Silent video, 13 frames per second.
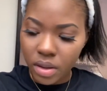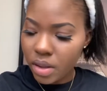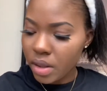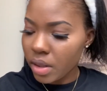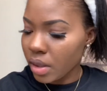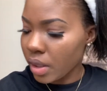
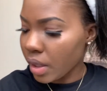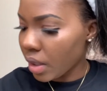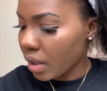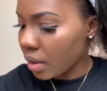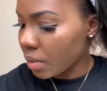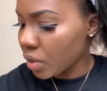And
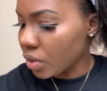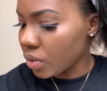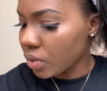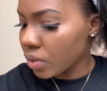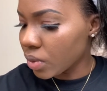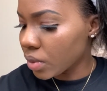then I'm going to
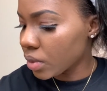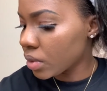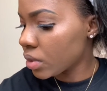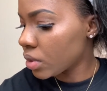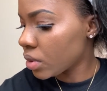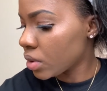do
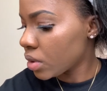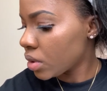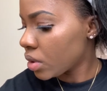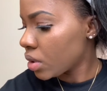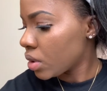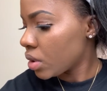
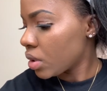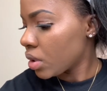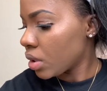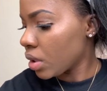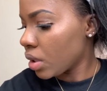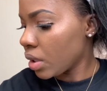
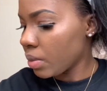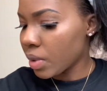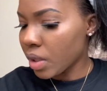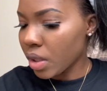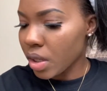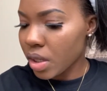lip
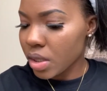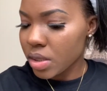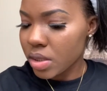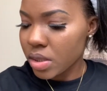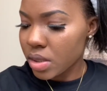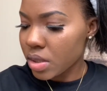
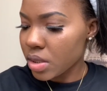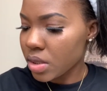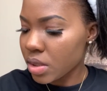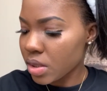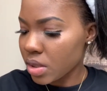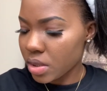gloss.
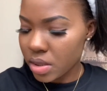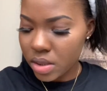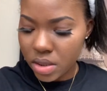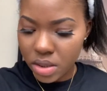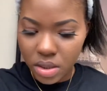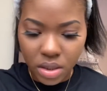
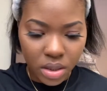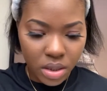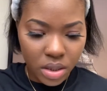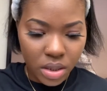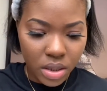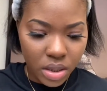
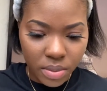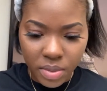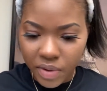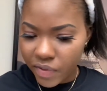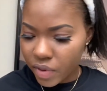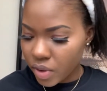And I
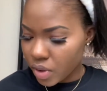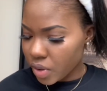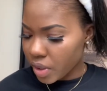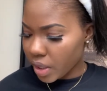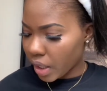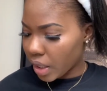forgot to go
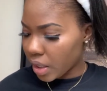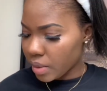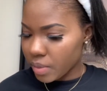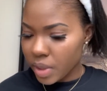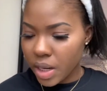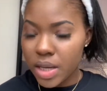in on the
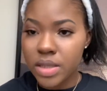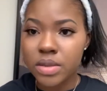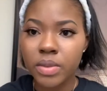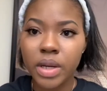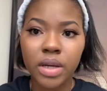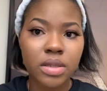lip gloss
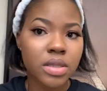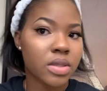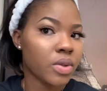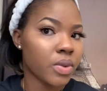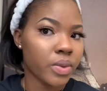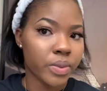box.
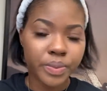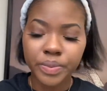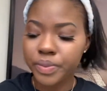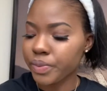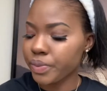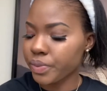So
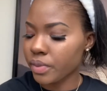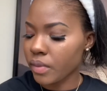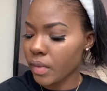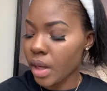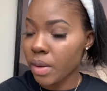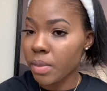
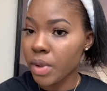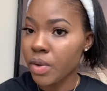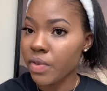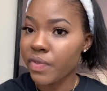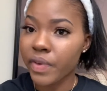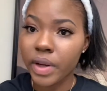I'm going to go
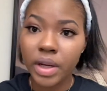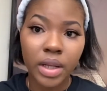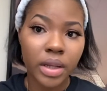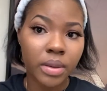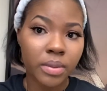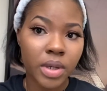find that
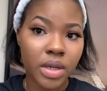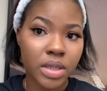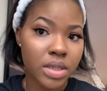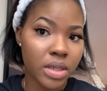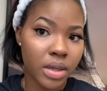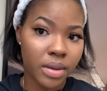lip gloss
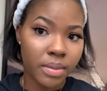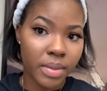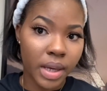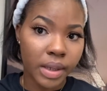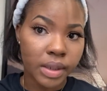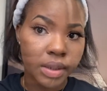and come back.